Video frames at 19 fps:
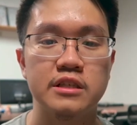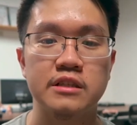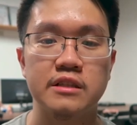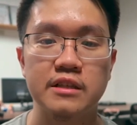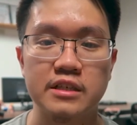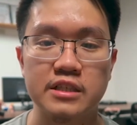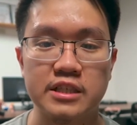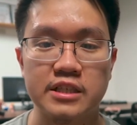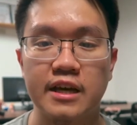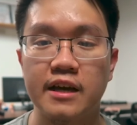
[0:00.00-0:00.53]
to
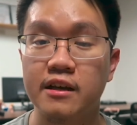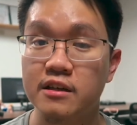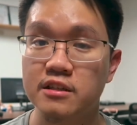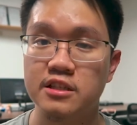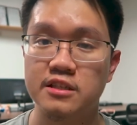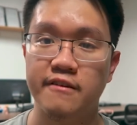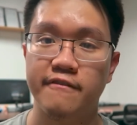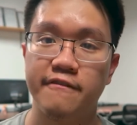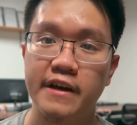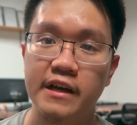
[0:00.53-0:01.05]
constantly
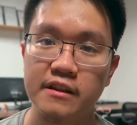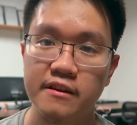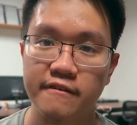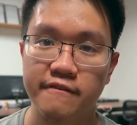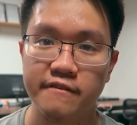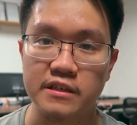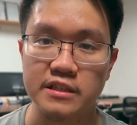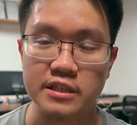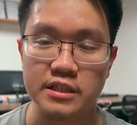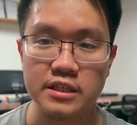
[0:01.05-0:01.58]
check its
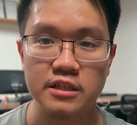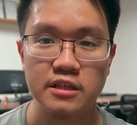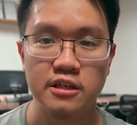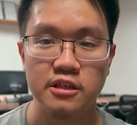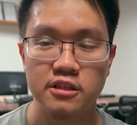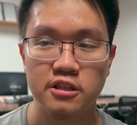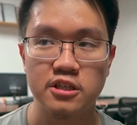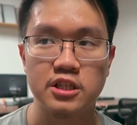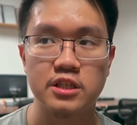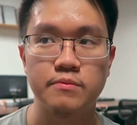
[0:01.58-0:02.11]

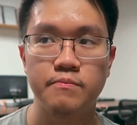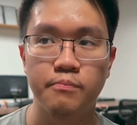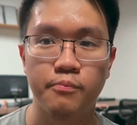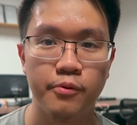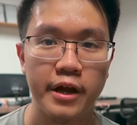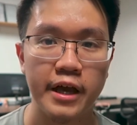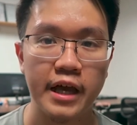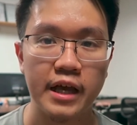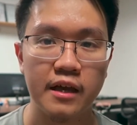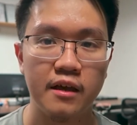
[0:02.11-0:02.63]
effectiveness.
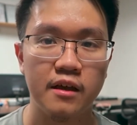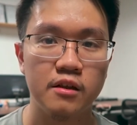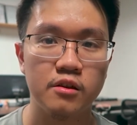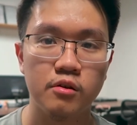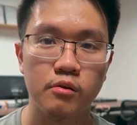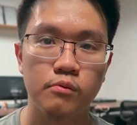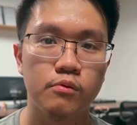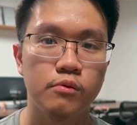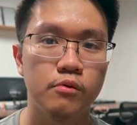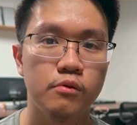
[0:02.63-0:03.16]
Does
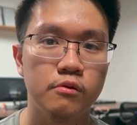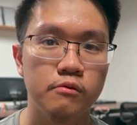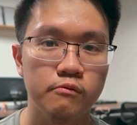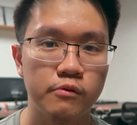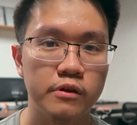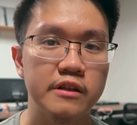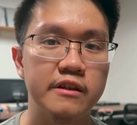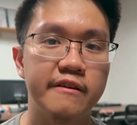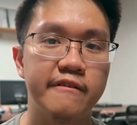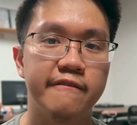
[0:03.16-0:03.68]
breaking the
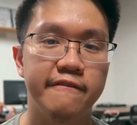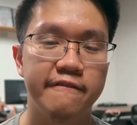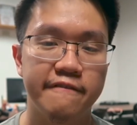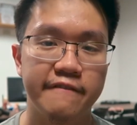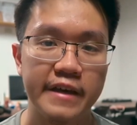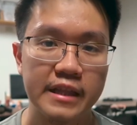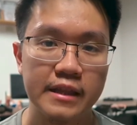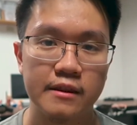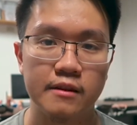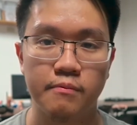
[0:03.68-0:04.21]
rule really
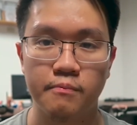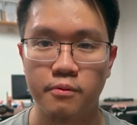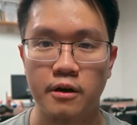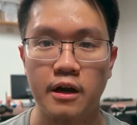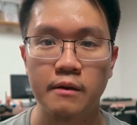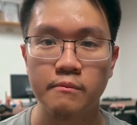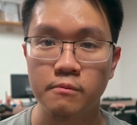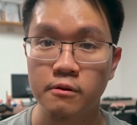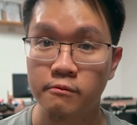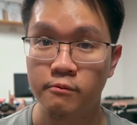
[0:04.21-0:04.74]
fit
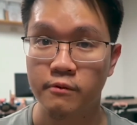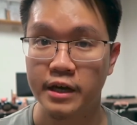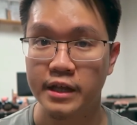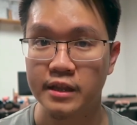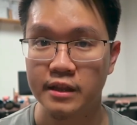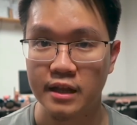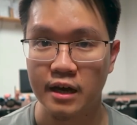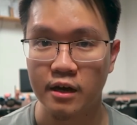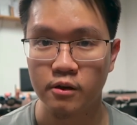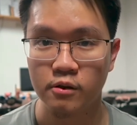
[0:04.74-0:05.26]
the
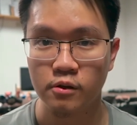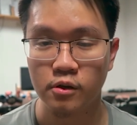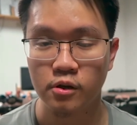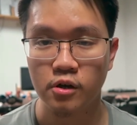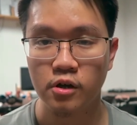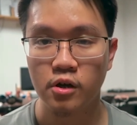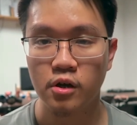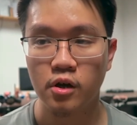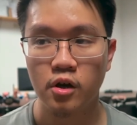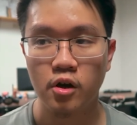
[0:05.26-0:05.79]
problem right
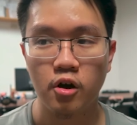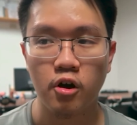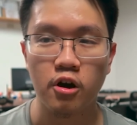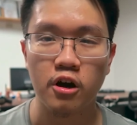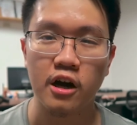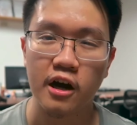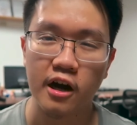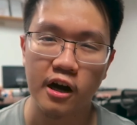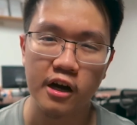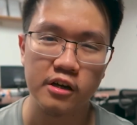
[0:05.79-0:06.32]
now?
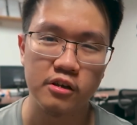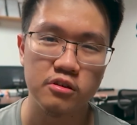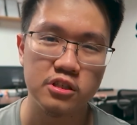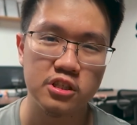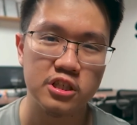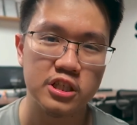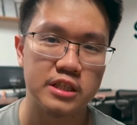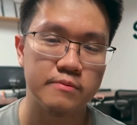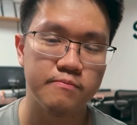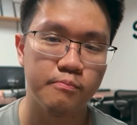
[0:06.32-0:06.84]
Or
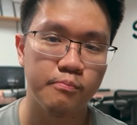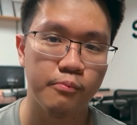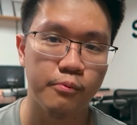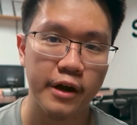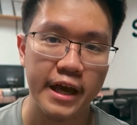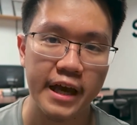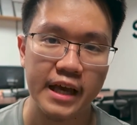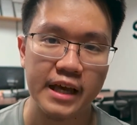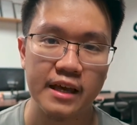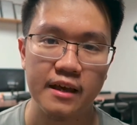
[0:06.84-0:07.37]
are you
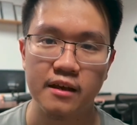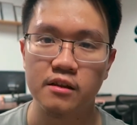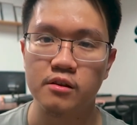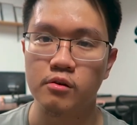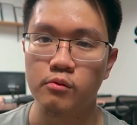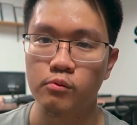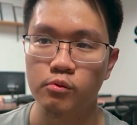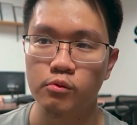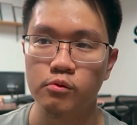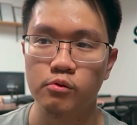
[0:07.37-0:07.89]
just
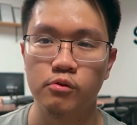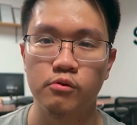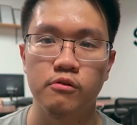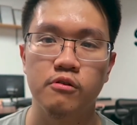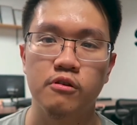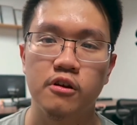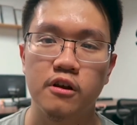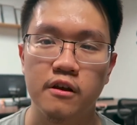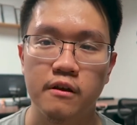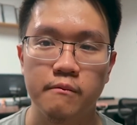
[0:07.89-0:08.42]
breaking the
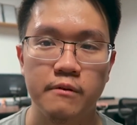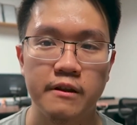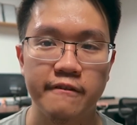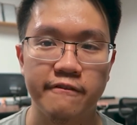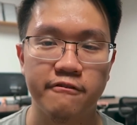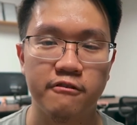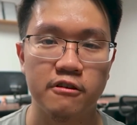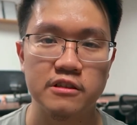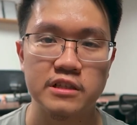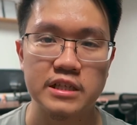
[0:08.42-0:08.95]
rule
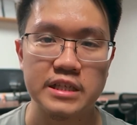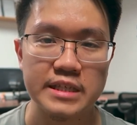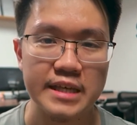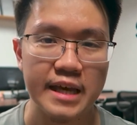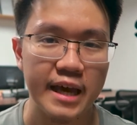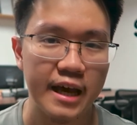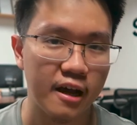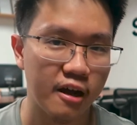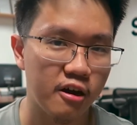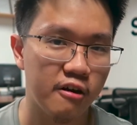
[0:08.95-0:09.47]
for
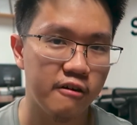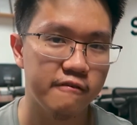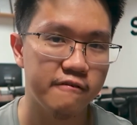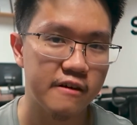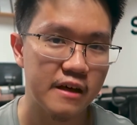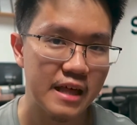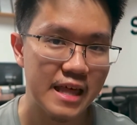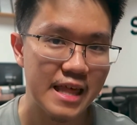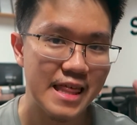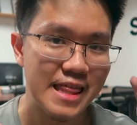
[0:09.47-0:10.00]
the sake
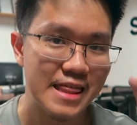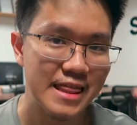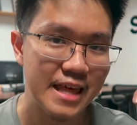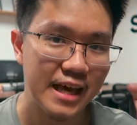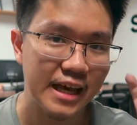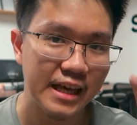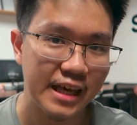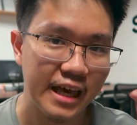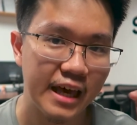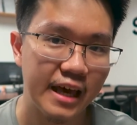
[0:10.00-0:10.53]
of
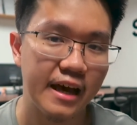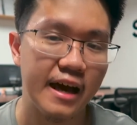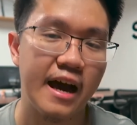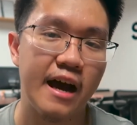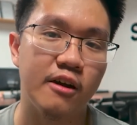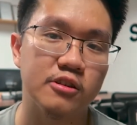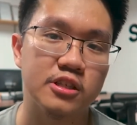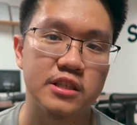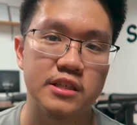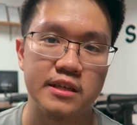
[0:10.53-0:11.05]

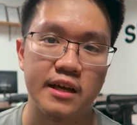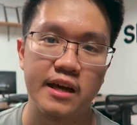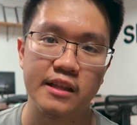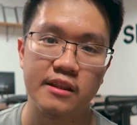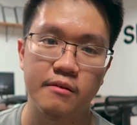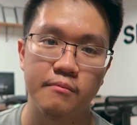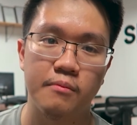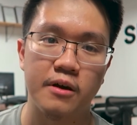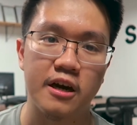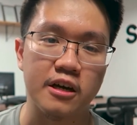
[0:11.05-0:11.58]
thinking
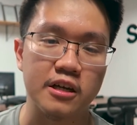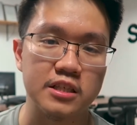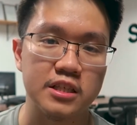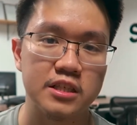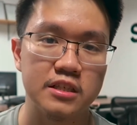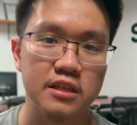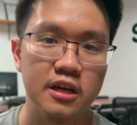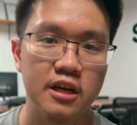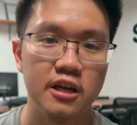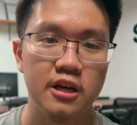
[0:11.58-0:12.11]
outside the
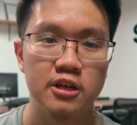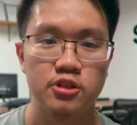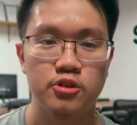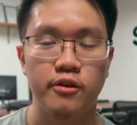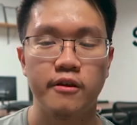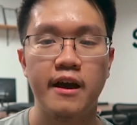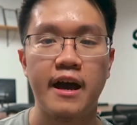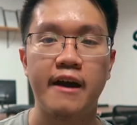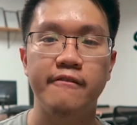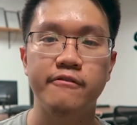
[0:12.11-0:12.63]
box?
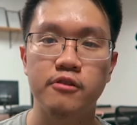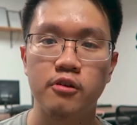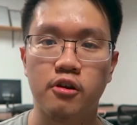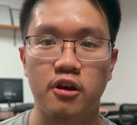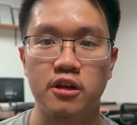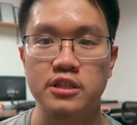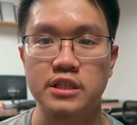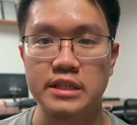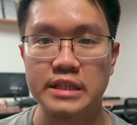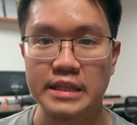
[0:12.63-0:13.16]
So you
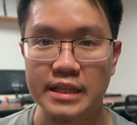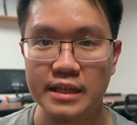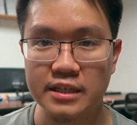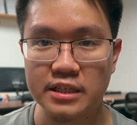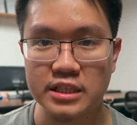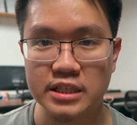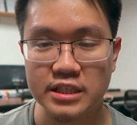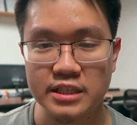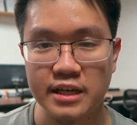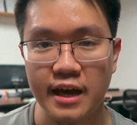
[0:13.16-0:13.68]
have to
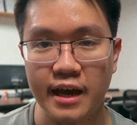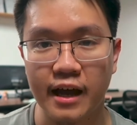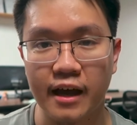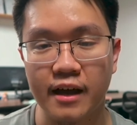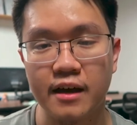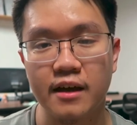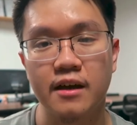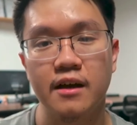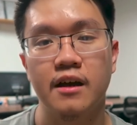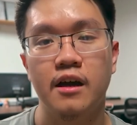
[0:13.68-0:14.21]
constantly
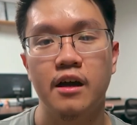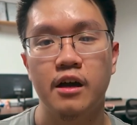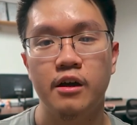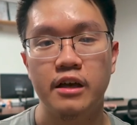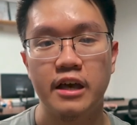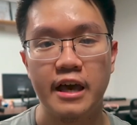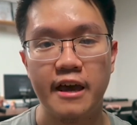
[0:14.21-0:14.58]
check